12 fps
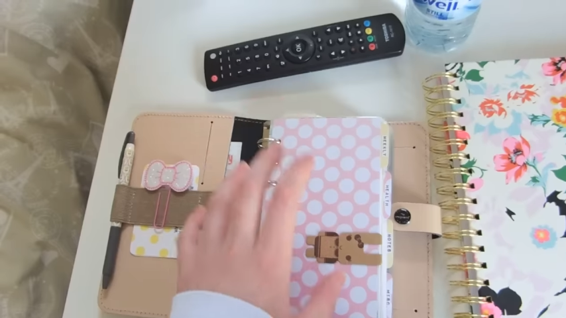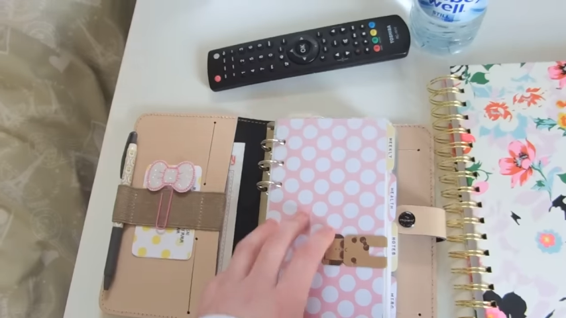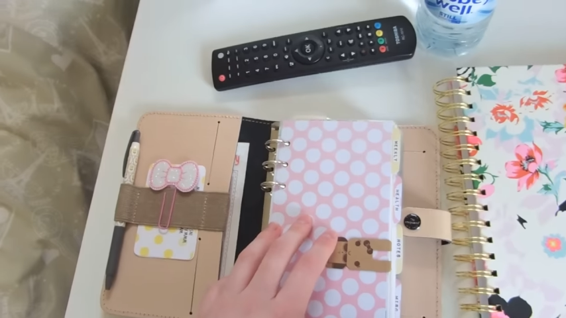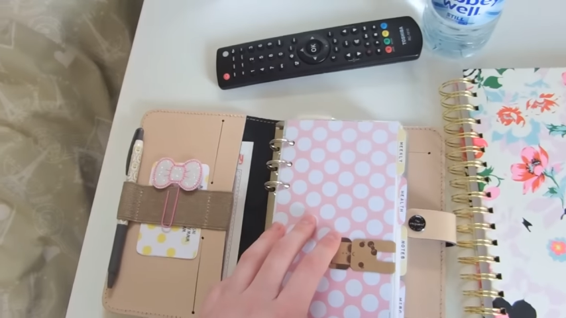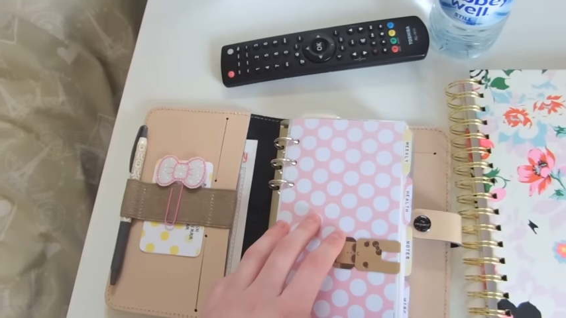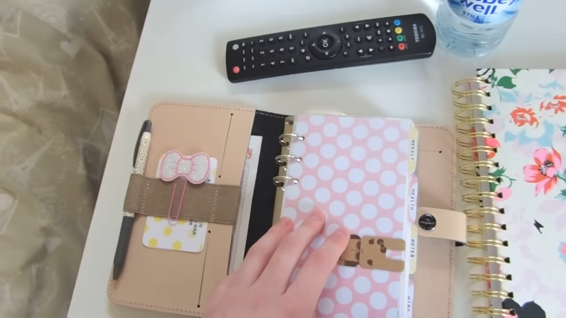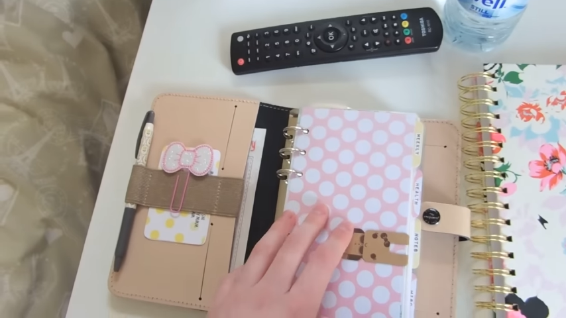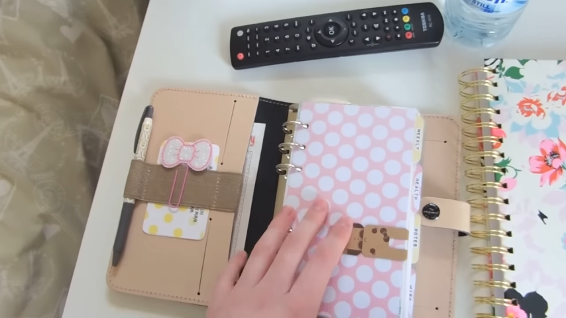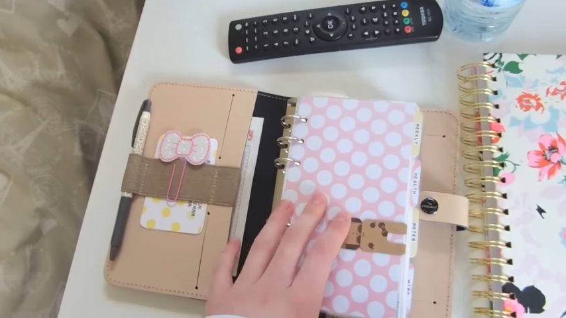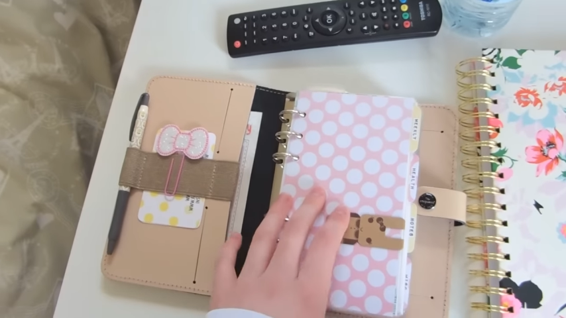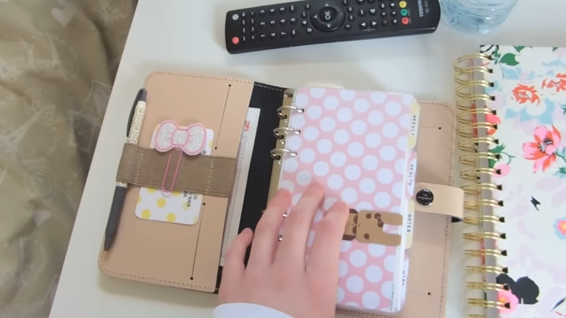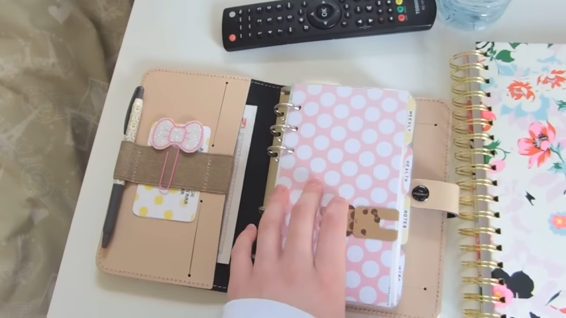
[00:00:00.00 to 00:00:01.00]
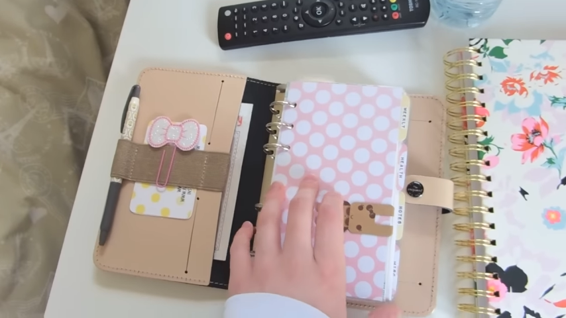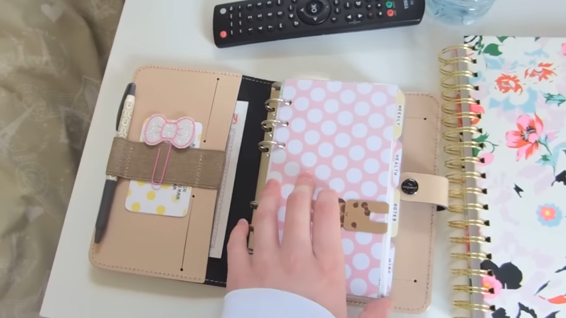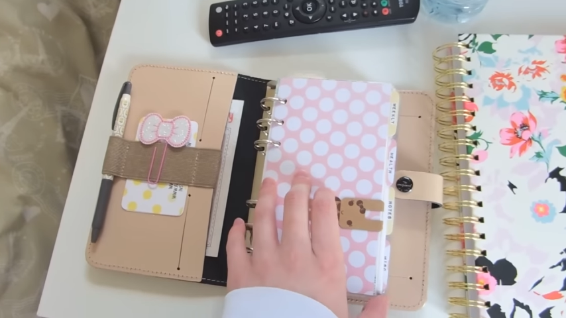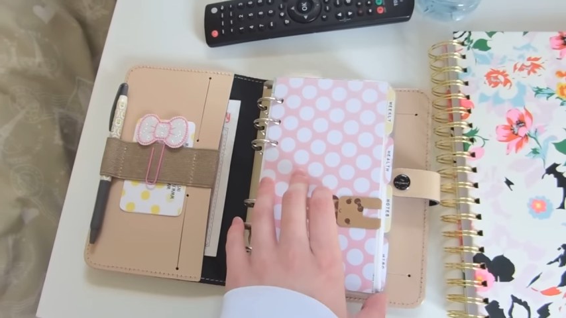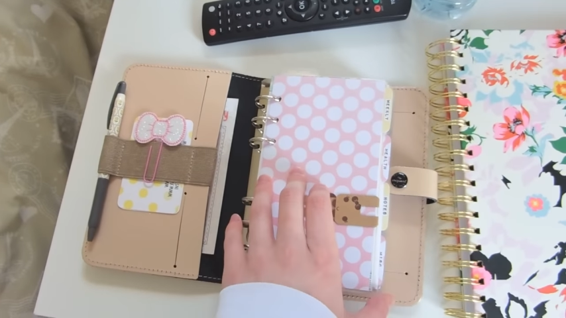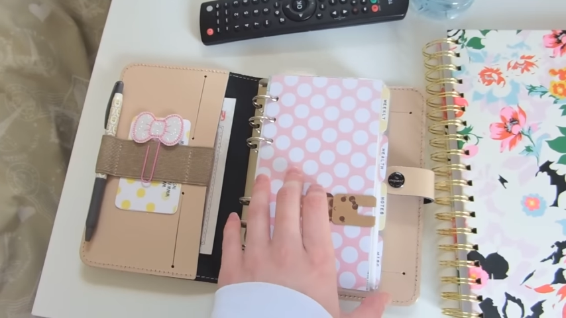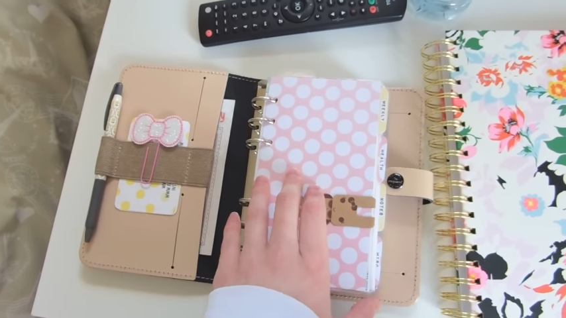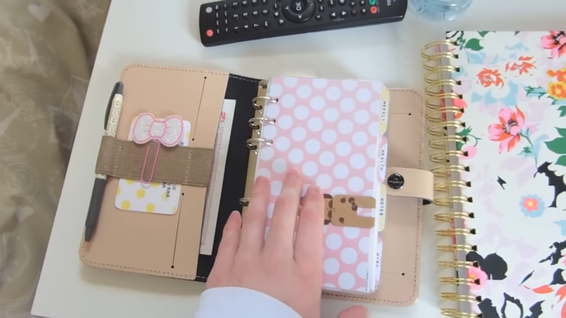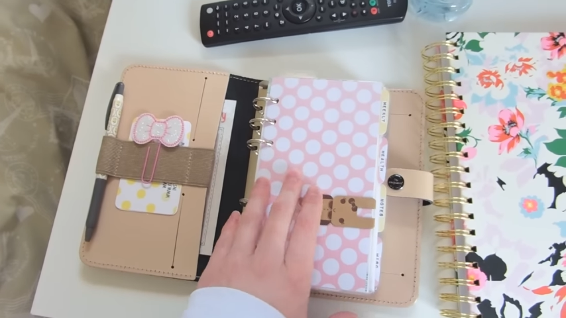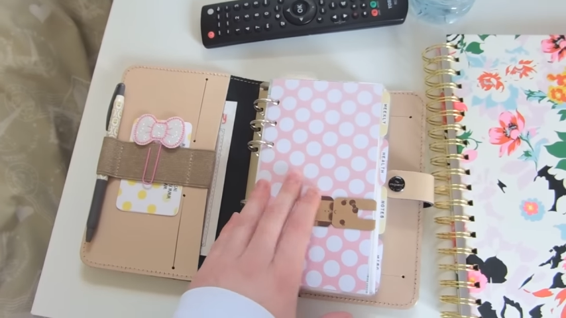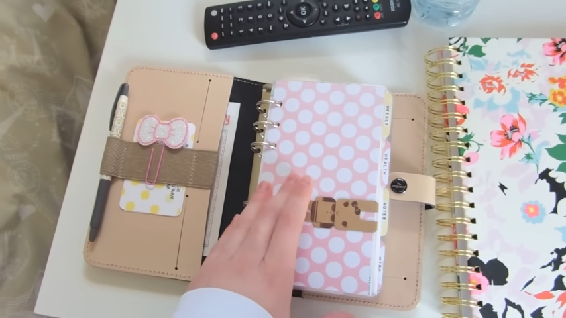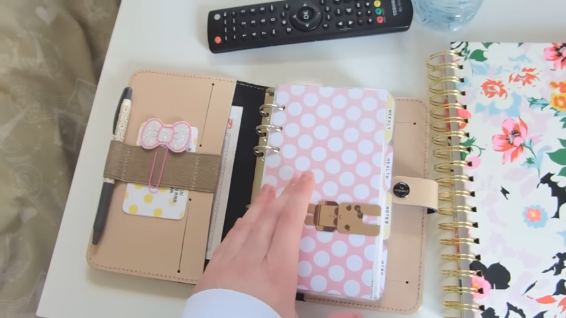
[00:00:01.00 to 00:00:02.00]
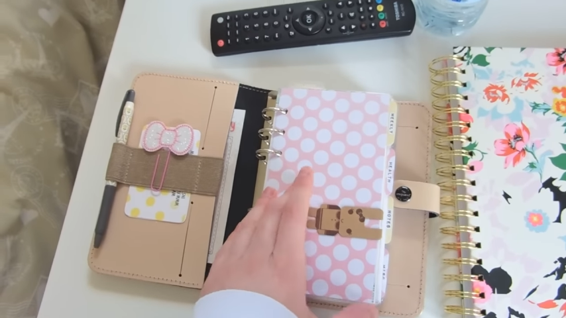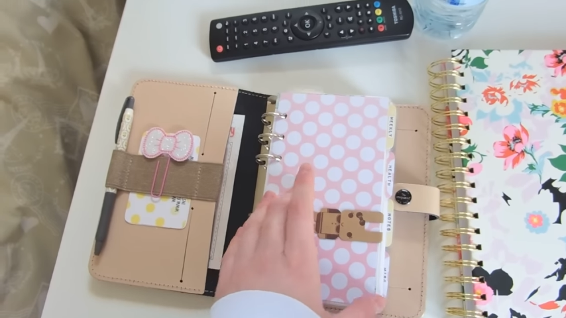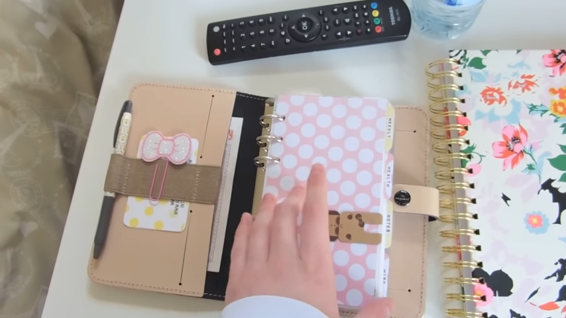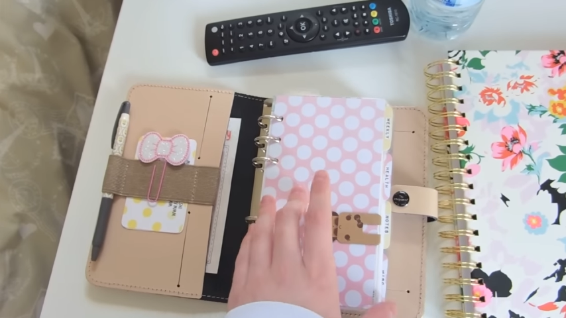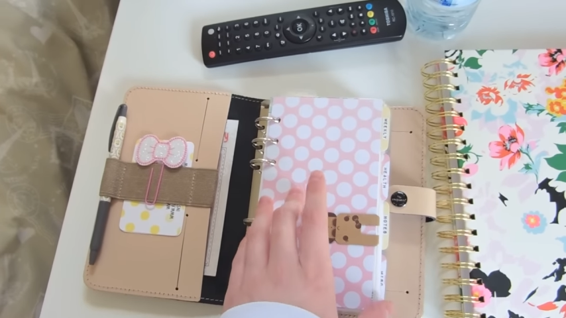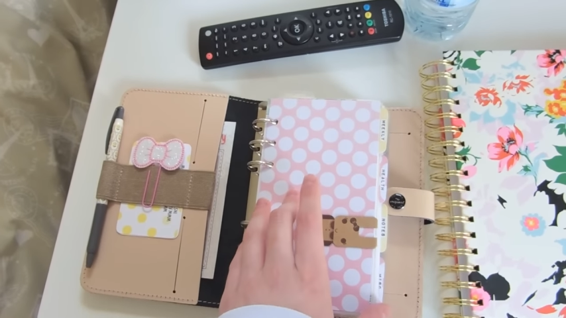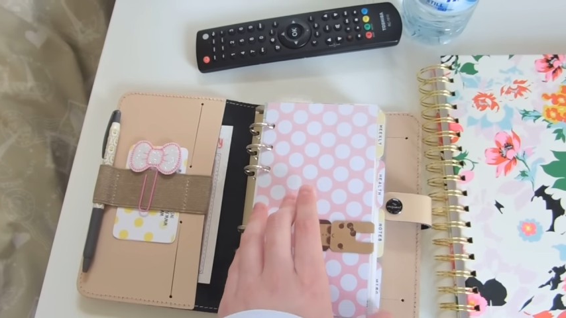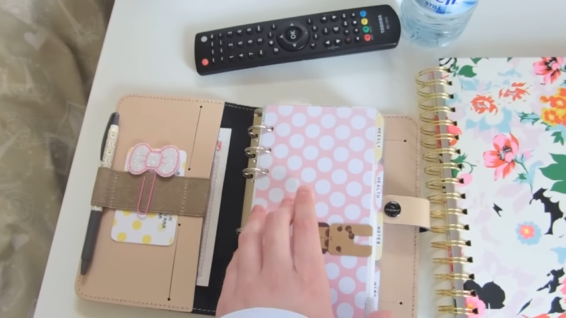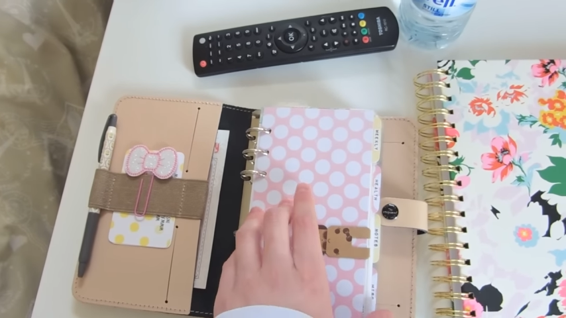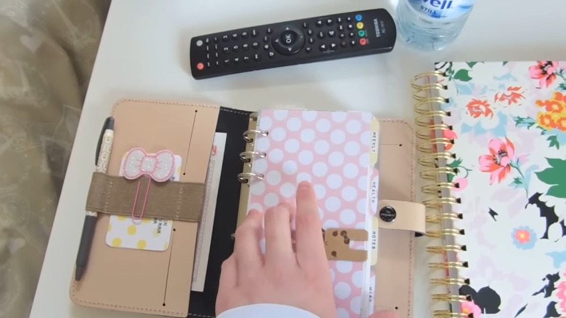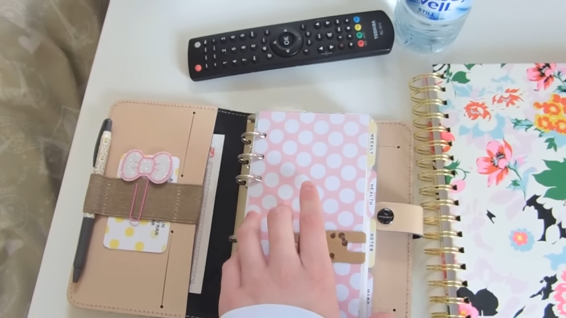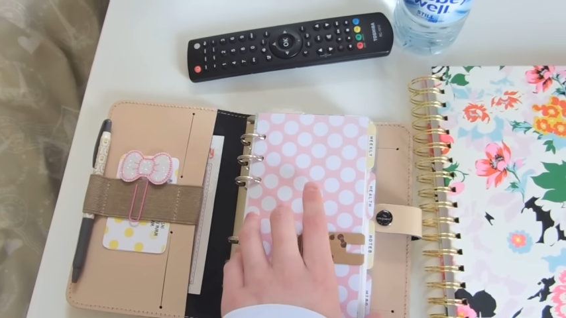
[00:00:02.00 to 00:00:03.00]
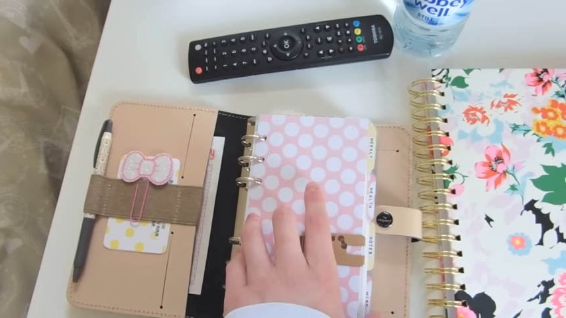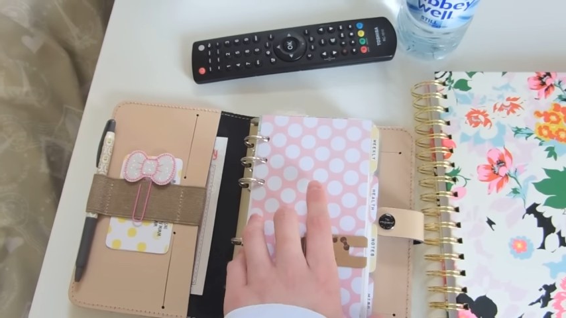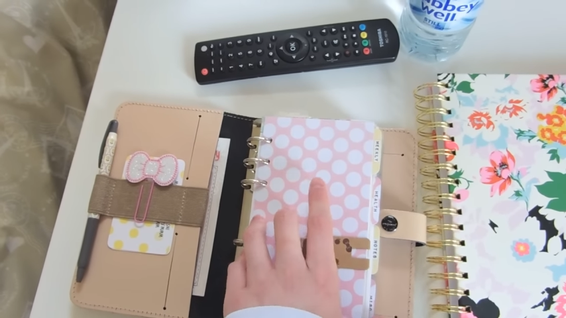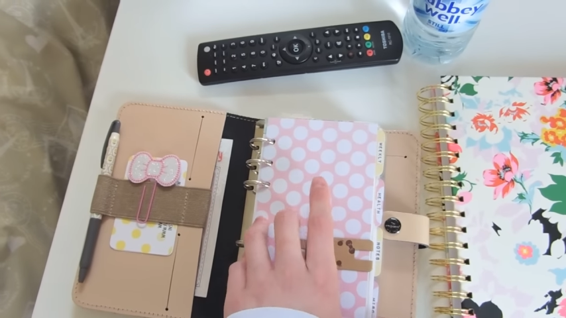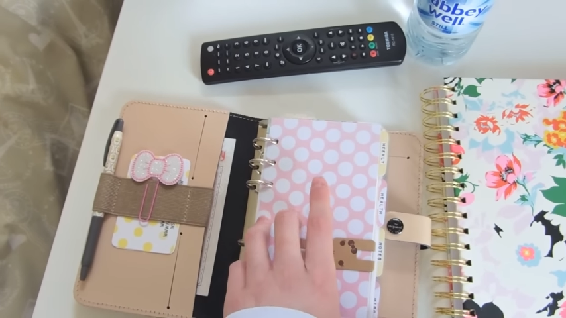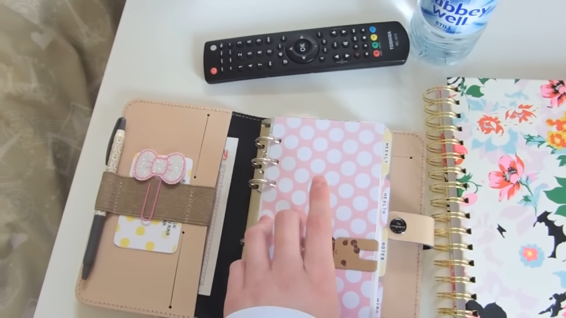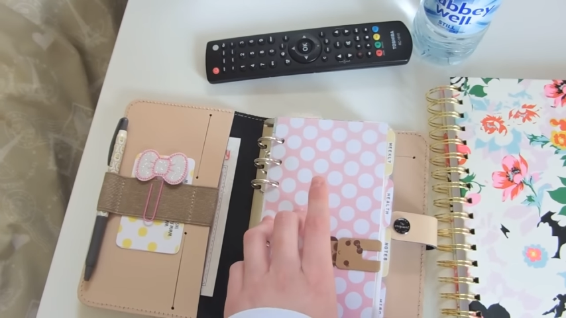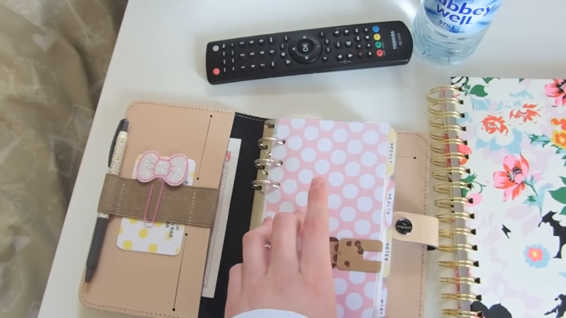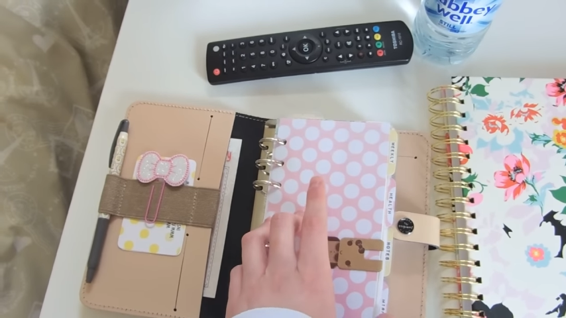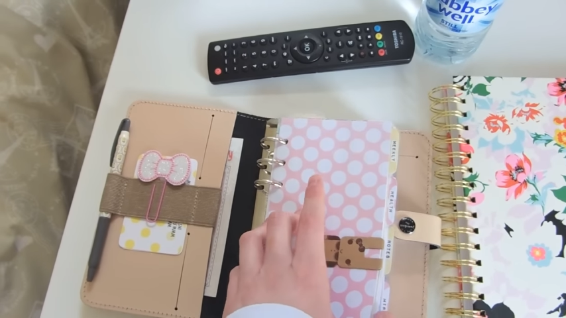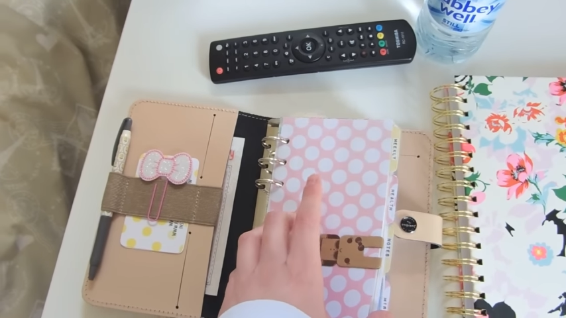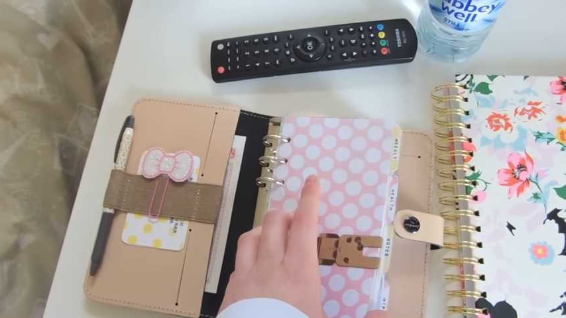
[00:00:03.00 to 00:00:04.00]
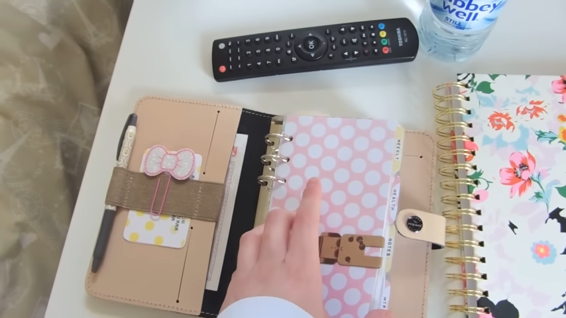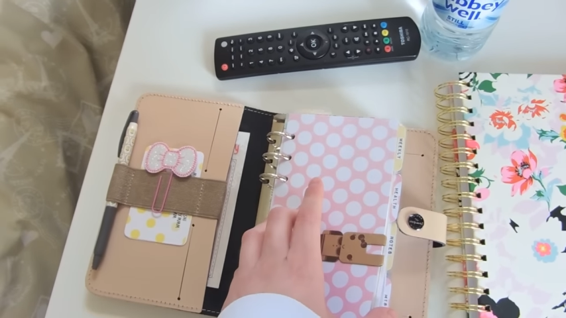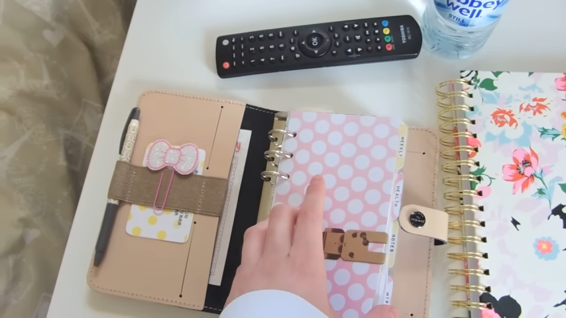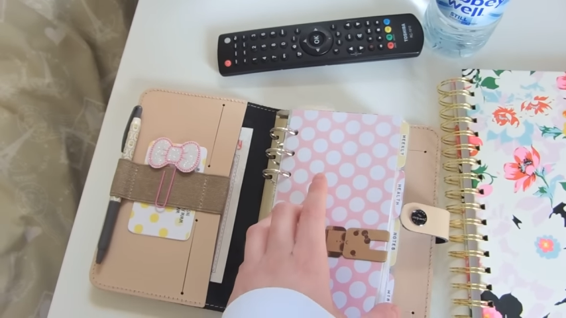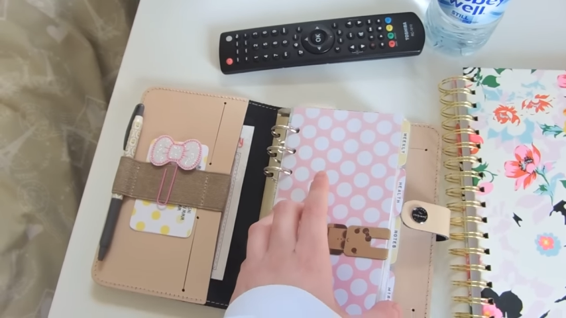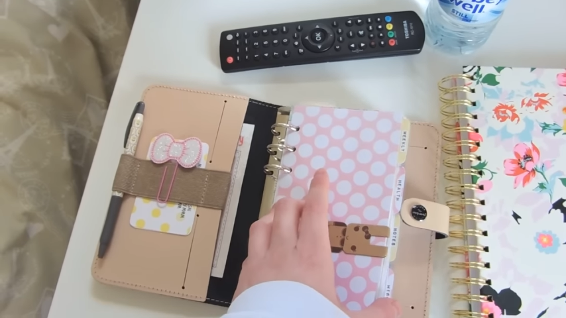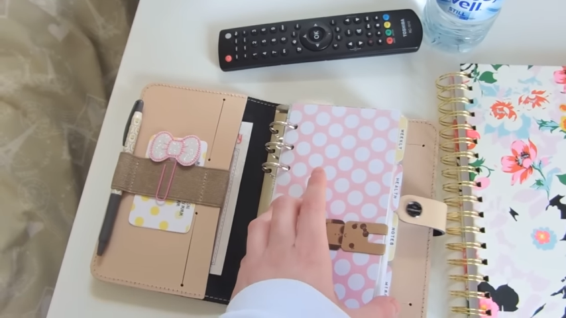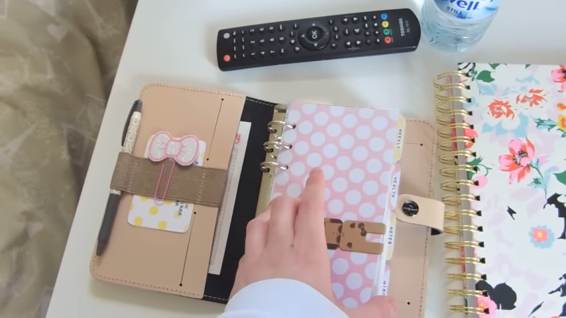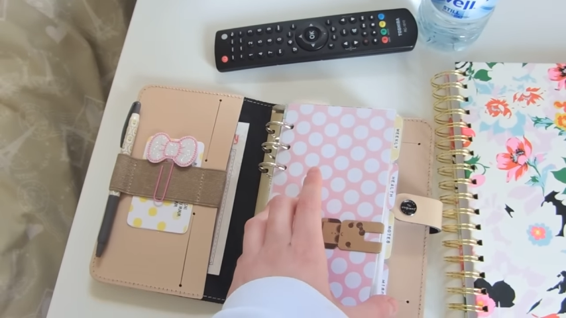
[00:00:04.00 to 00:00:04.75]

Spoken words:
Nobody's mouth can be seen.